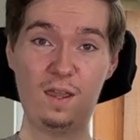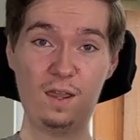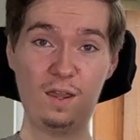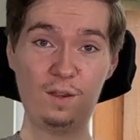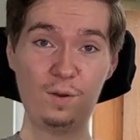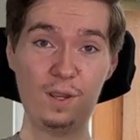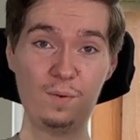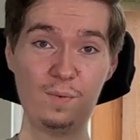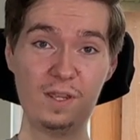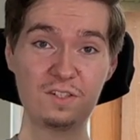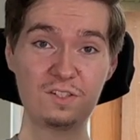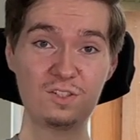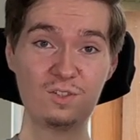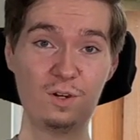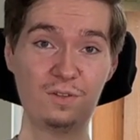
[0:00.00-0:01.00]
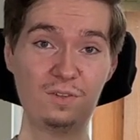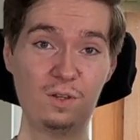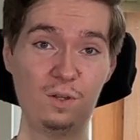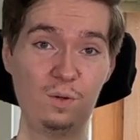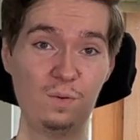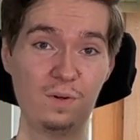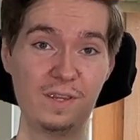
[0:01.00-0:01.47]
A great way to start
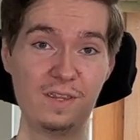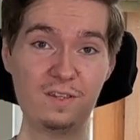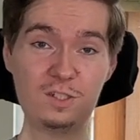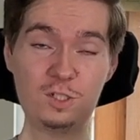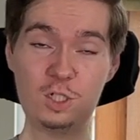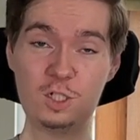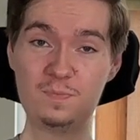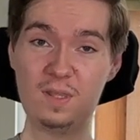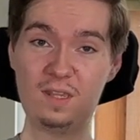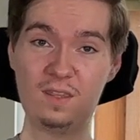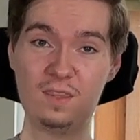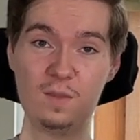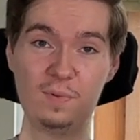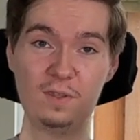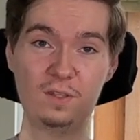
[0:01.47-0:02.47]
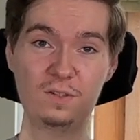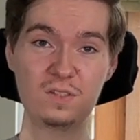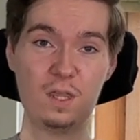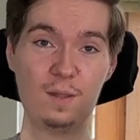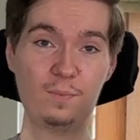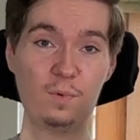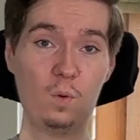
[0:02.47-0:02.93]
though is just picking the pills
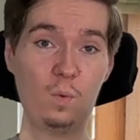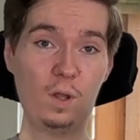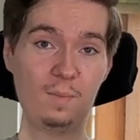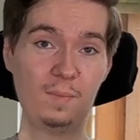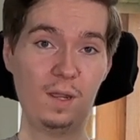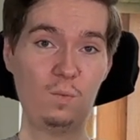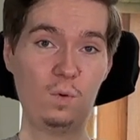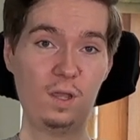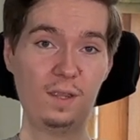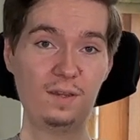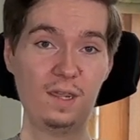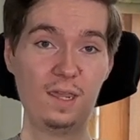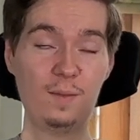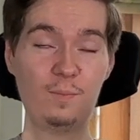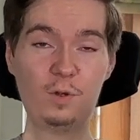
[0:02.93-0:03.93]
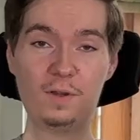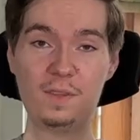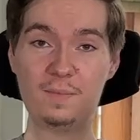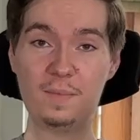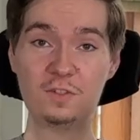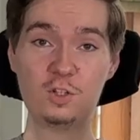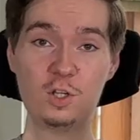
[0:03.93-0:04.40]
up one by one and putting
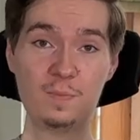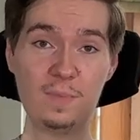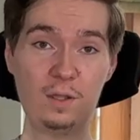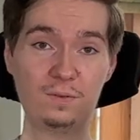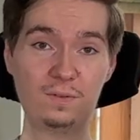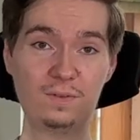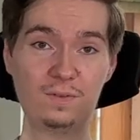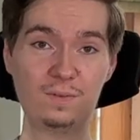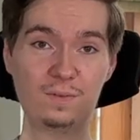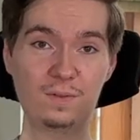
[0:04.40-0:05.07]
them into your mouth.